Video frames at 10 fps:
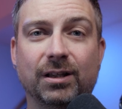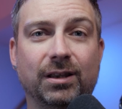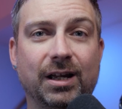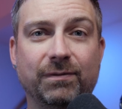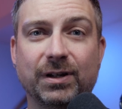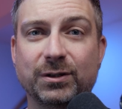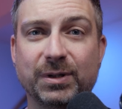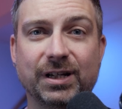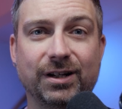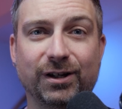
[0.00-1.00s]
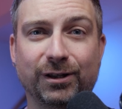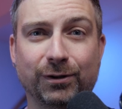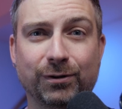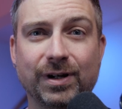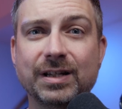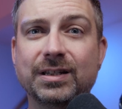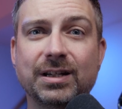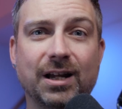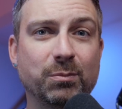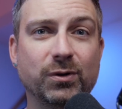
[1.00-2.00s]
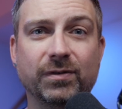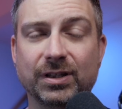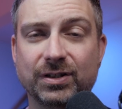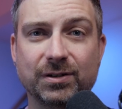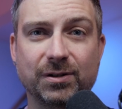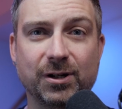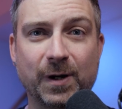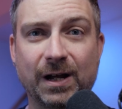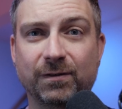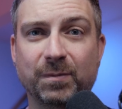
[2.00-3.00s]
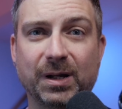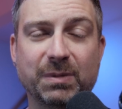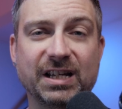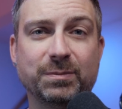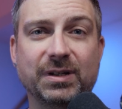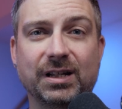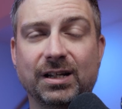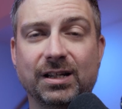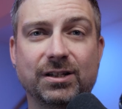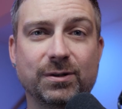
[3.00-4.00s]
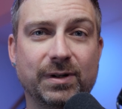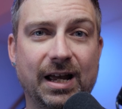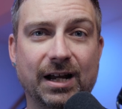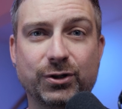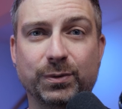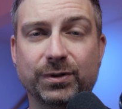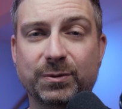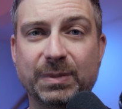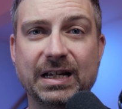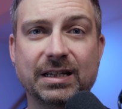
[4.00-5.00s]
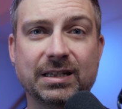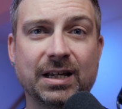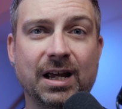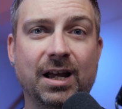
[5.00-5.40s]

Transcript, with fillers: Life has been a little crazy. I'm moving the studio out of my basement and into an actual space.